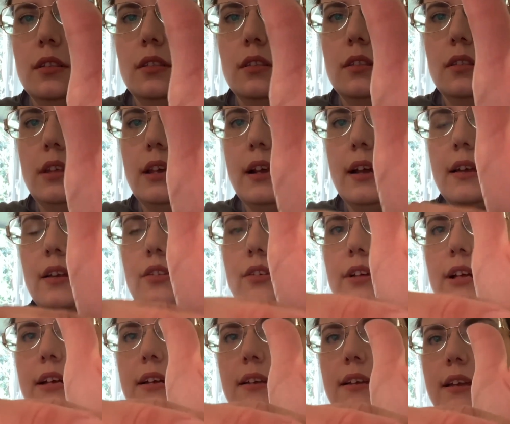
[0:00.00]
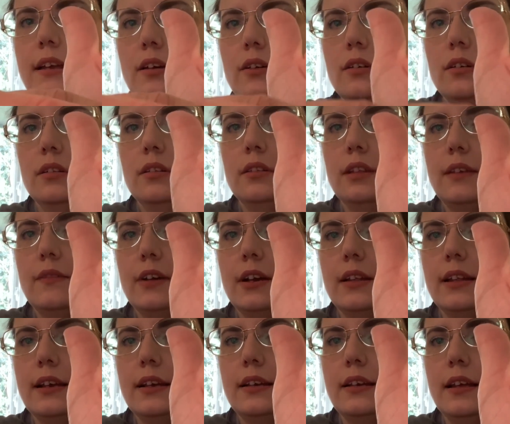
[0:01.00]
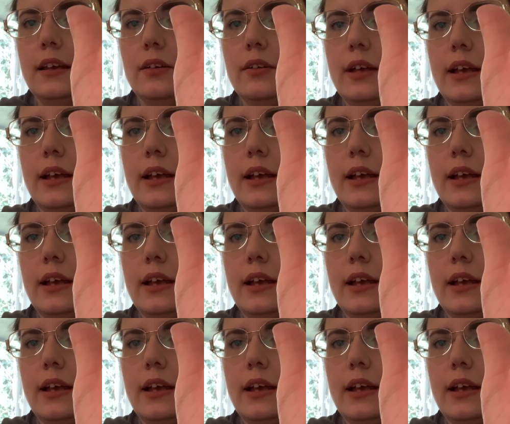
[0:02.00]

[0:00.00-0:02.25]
They kind of look like a nail. They've got like a nail